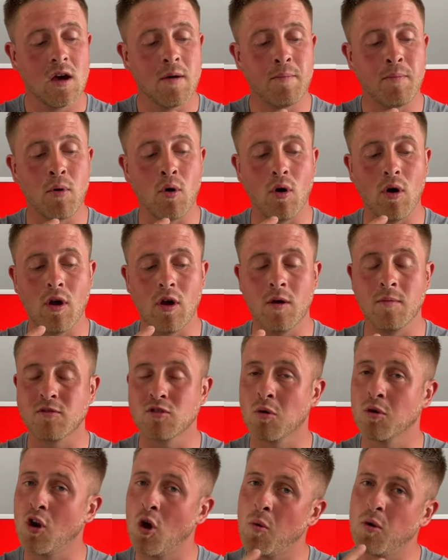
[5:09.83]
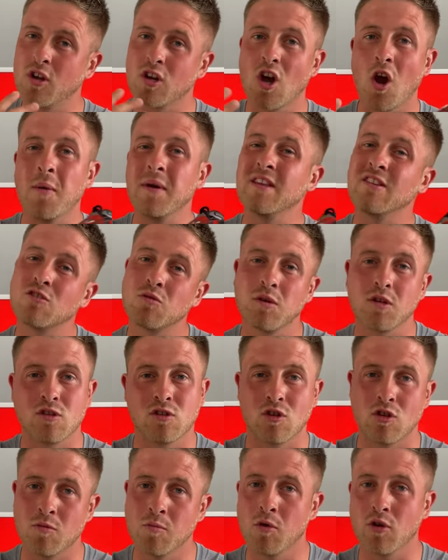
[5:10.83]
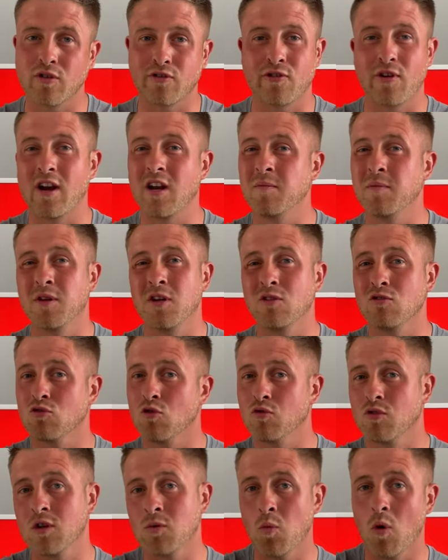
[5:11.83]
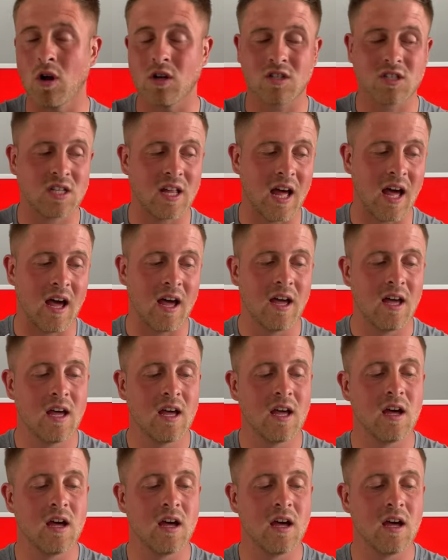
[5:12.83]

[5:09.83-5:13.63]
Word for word: but um, so I don't want to go into it too much for anybody who's already watched that